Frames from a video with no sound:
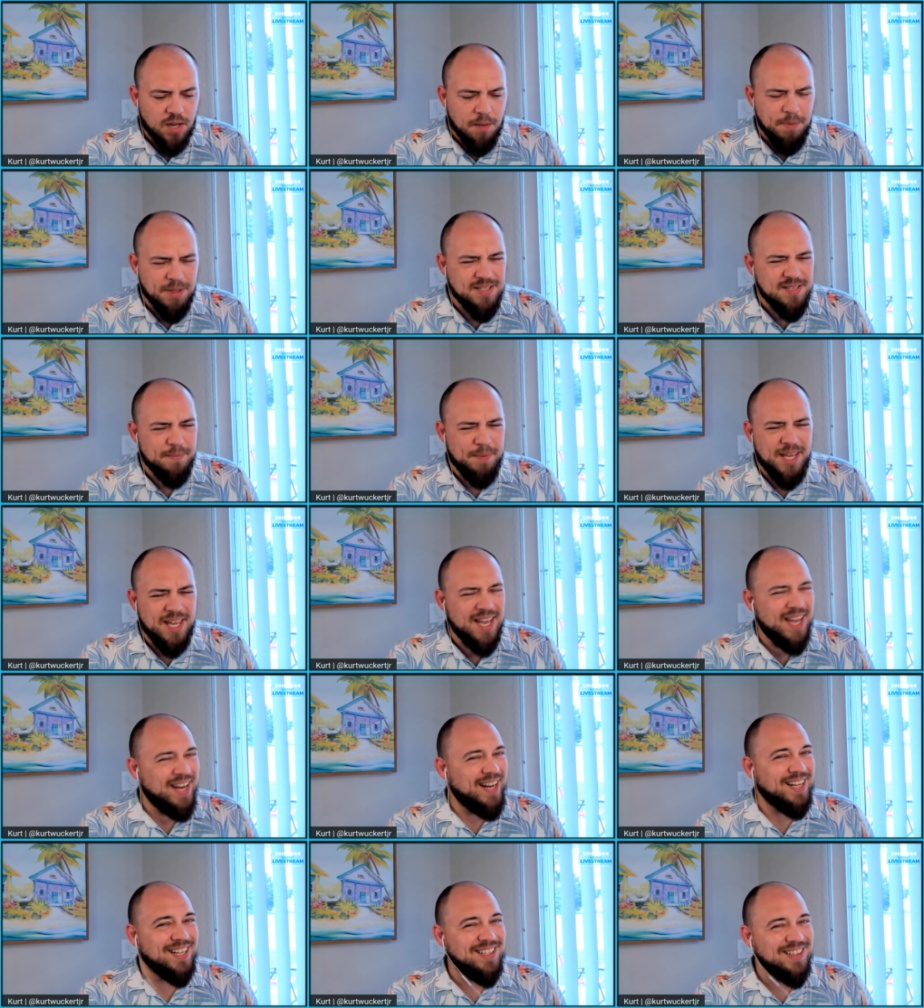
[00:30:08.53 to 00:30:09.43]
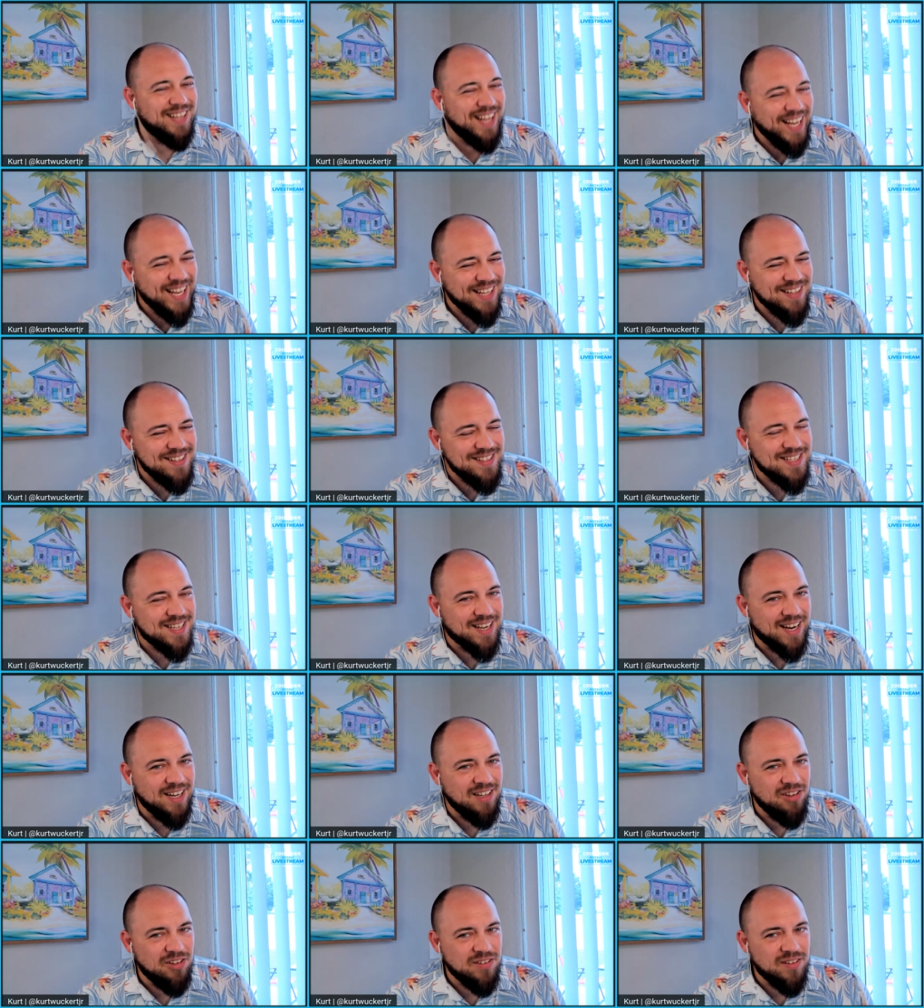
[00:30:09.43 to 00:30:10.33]
But to me, at a glance, it
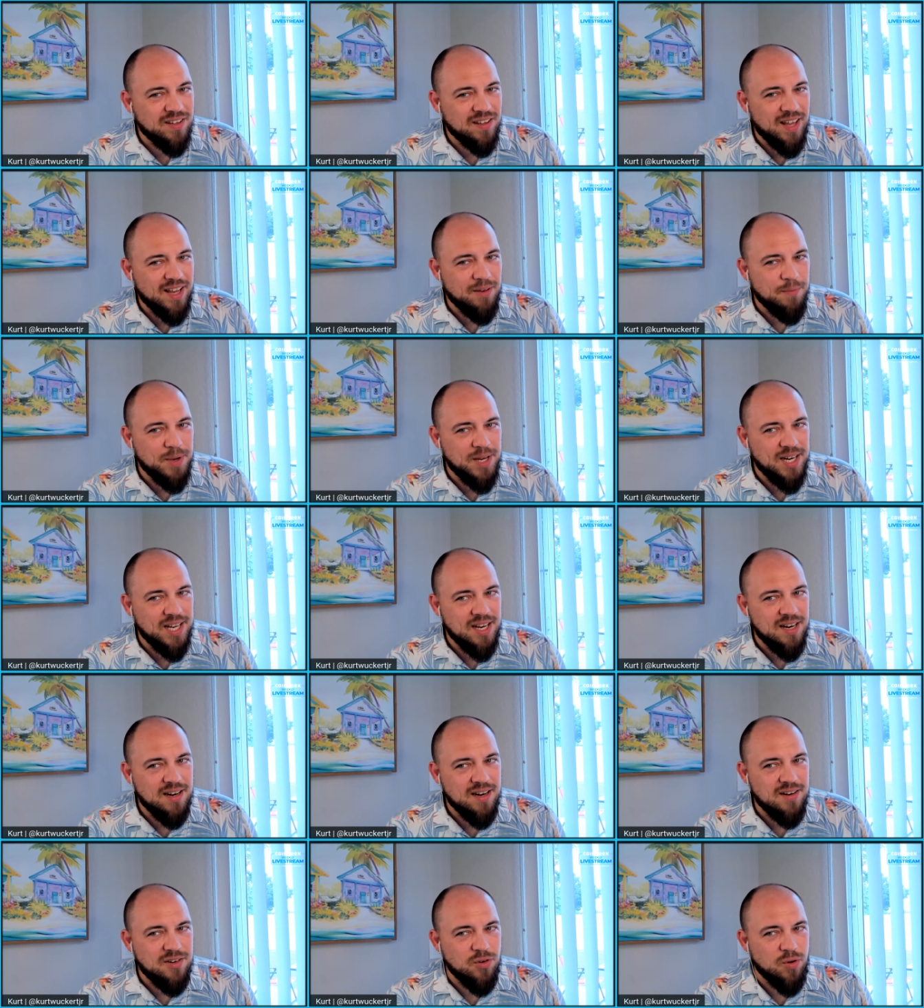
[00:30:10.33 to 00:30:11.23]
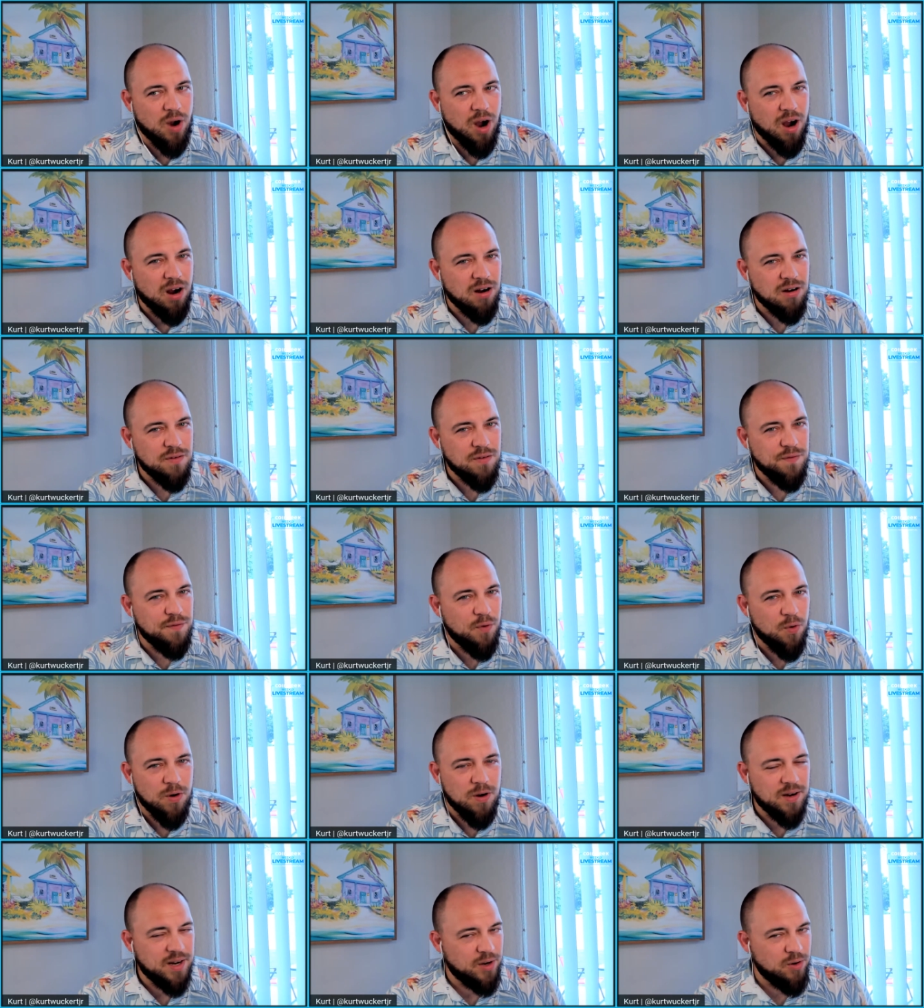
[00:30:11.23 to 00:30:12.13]
kind of looked like we needed to hard
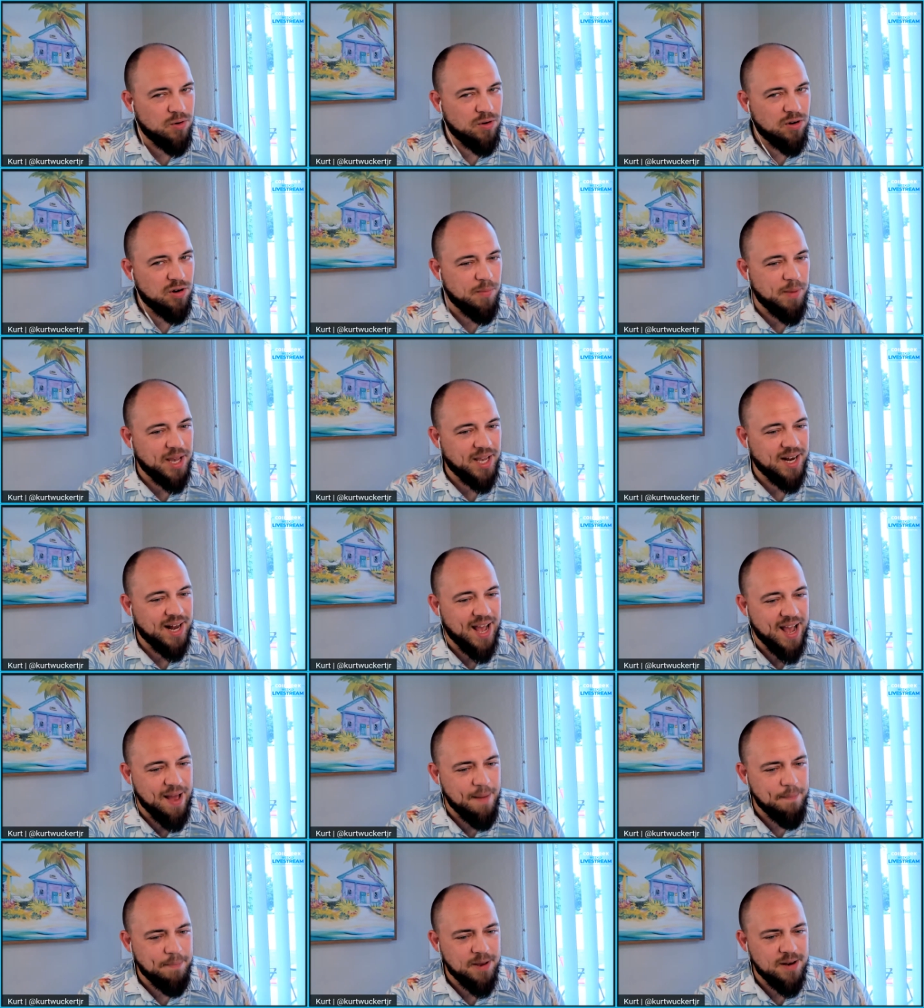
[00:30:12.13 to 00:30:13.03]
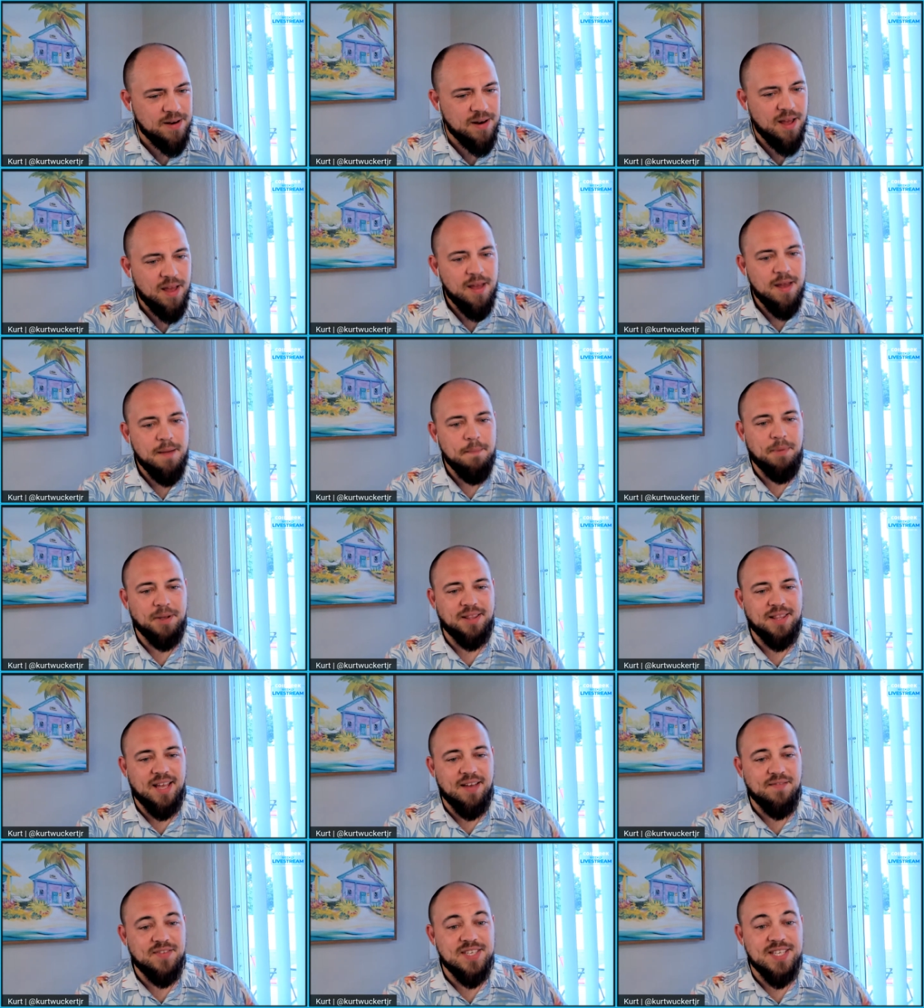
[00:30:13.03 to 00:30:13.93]
fork in order to make it happen.
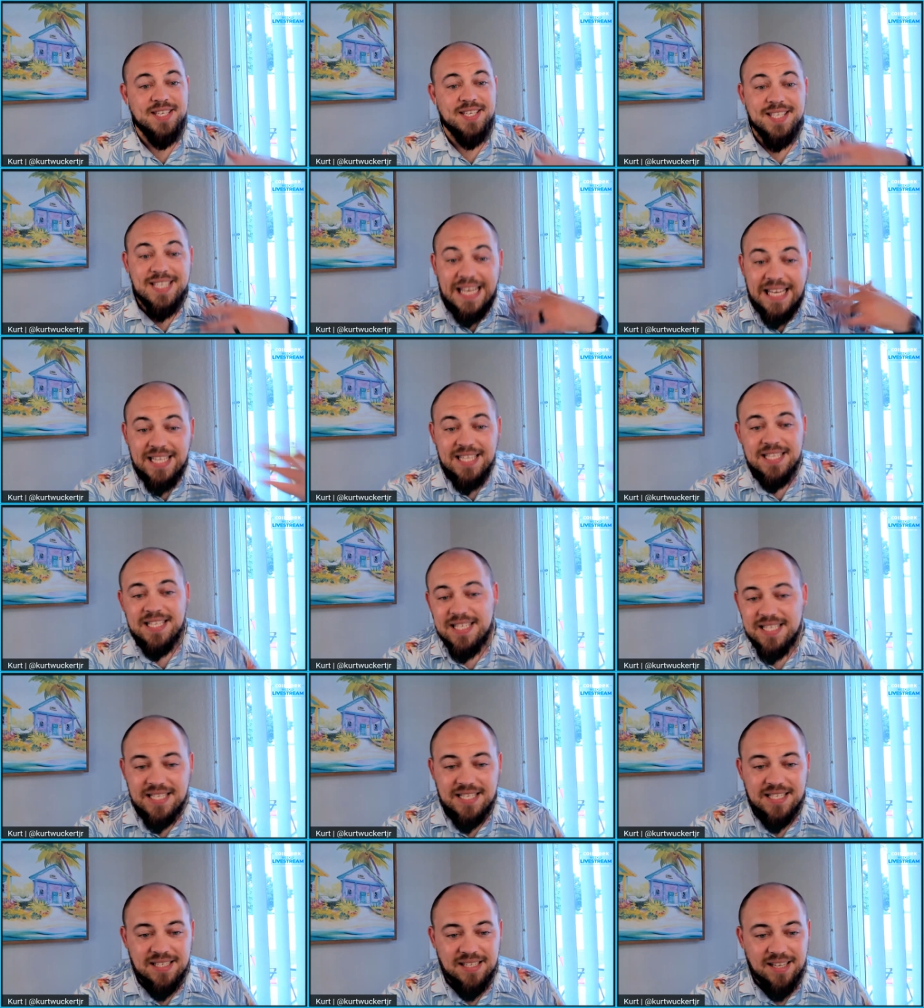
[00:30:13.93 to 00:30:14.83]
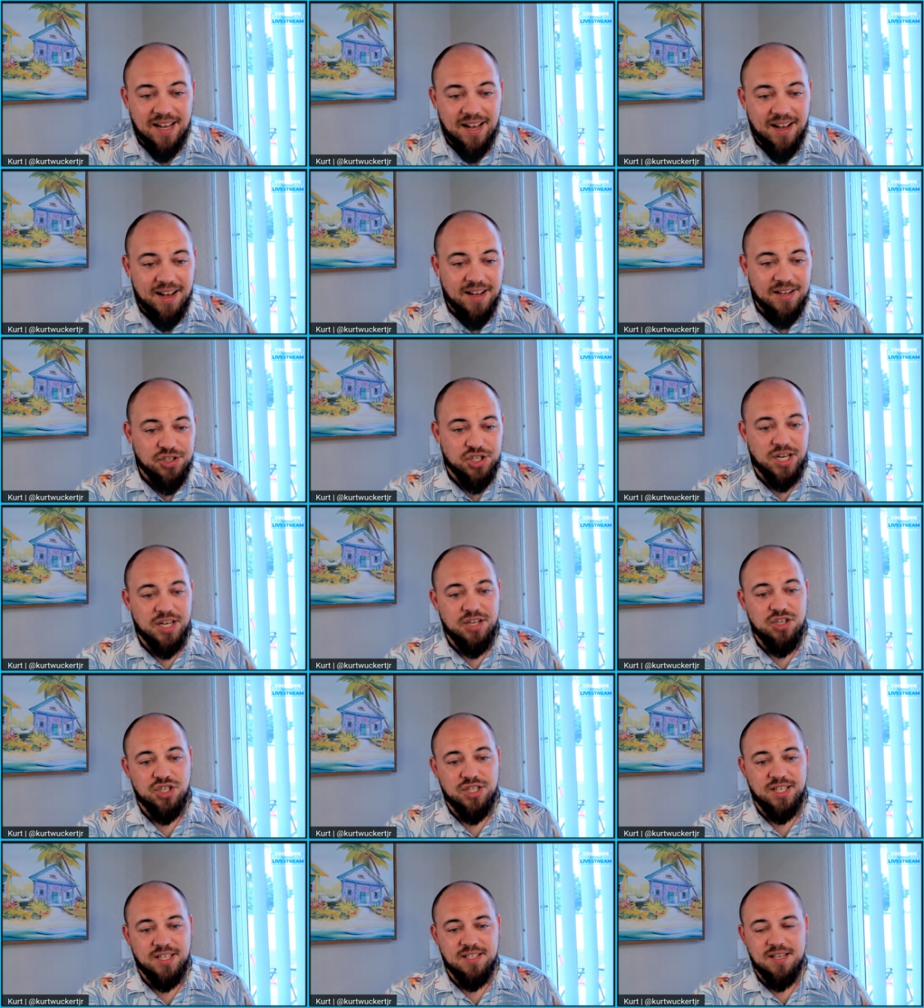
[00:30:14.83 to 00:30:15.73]
But they've since
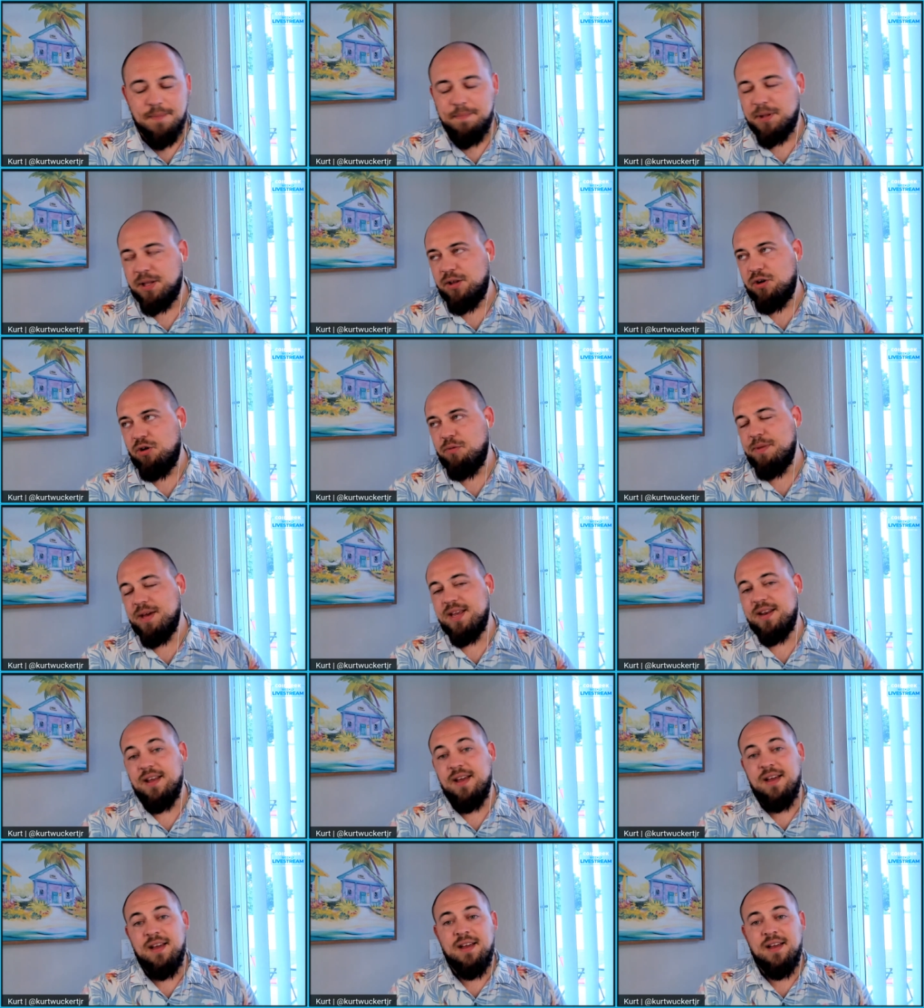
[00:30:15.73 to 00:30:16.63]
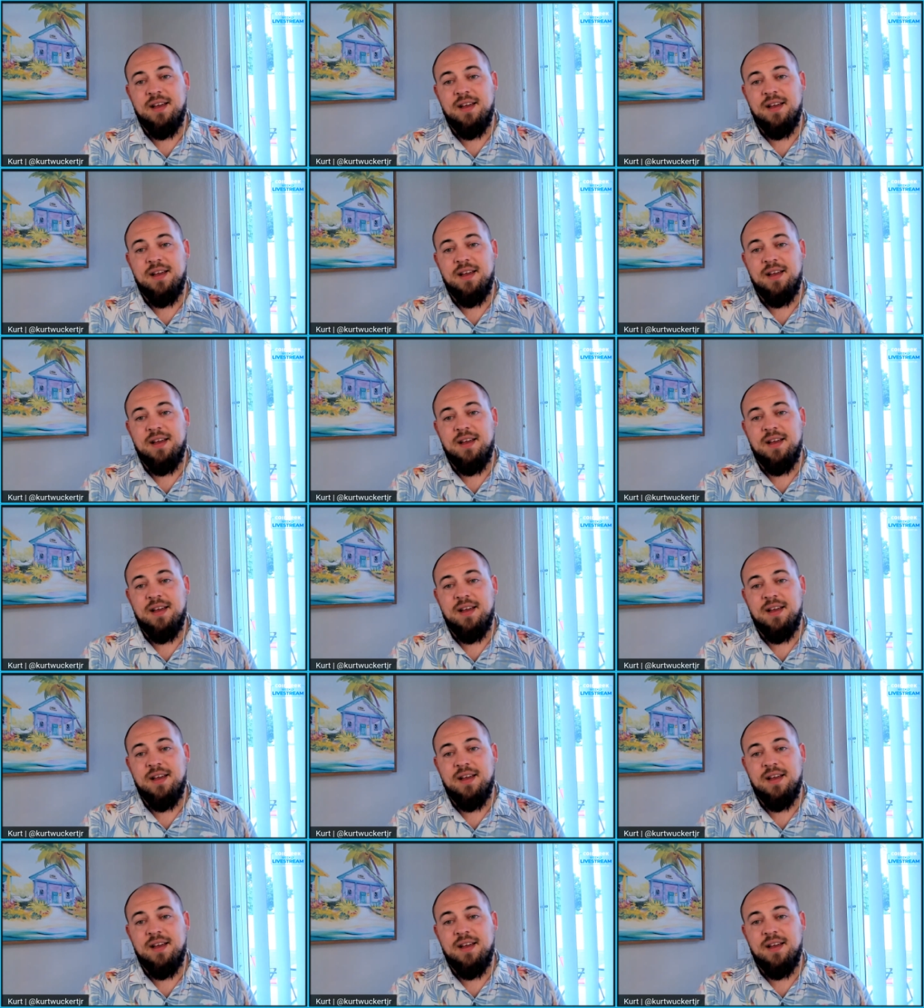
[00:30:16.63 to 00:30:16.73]
changed things up a little bit